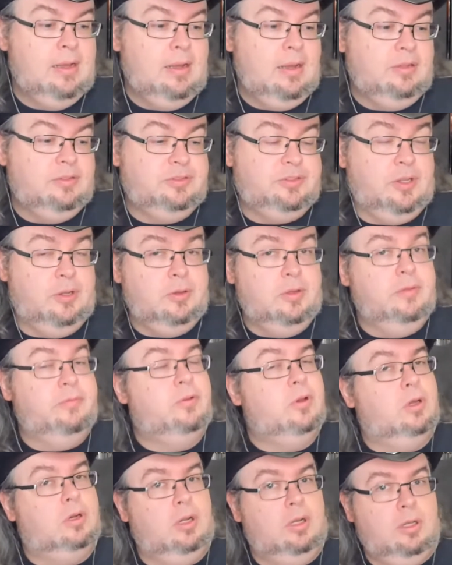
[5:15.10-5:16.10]
So you've
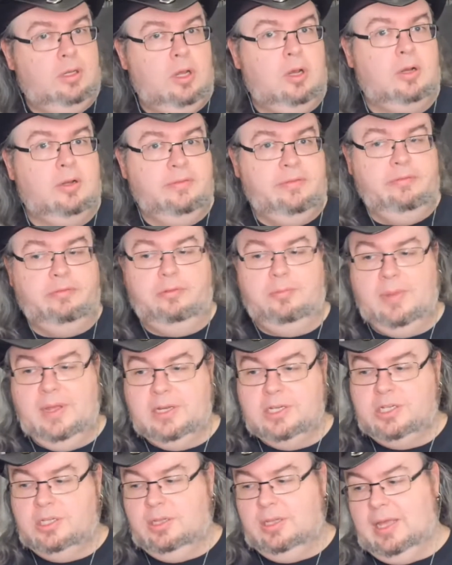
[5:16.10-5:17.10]
got a lot of
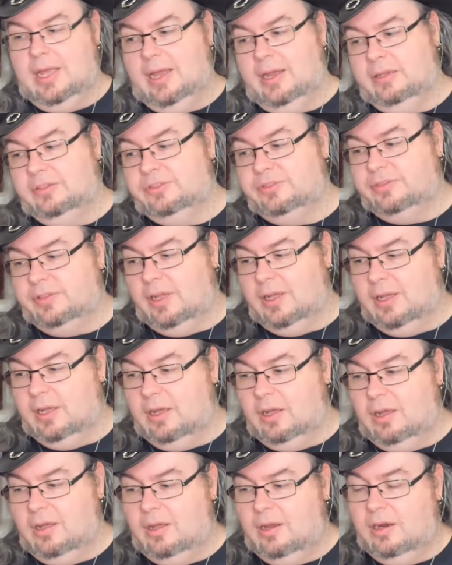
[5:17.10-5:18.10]
information there. It's an
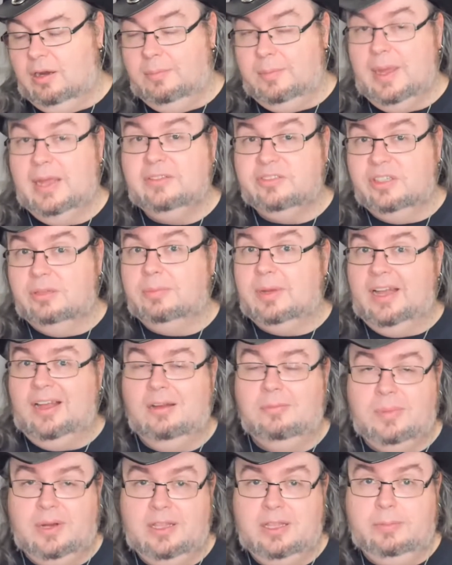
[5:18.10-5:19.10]
amazing
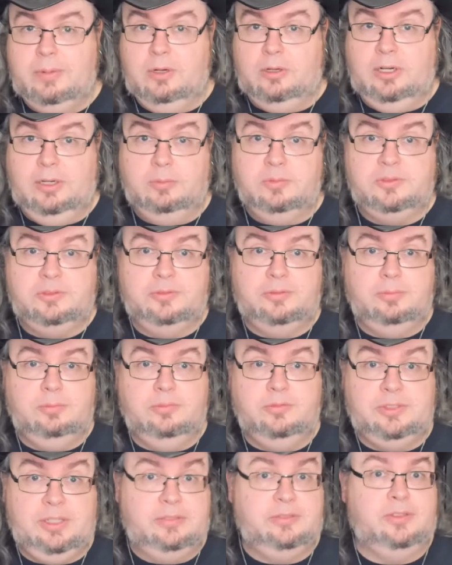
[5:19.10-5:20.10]
Powered by the Apocalypse
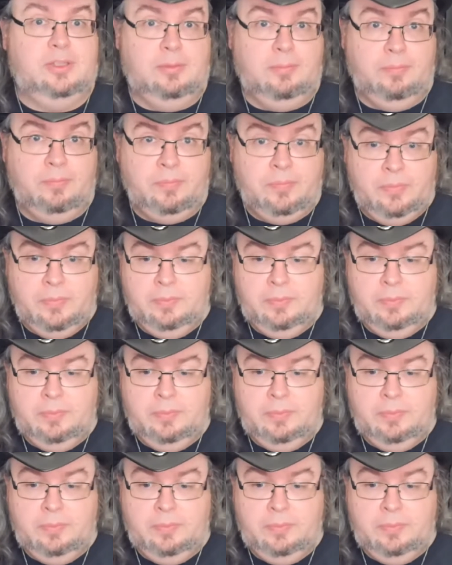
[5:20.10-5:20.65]
system.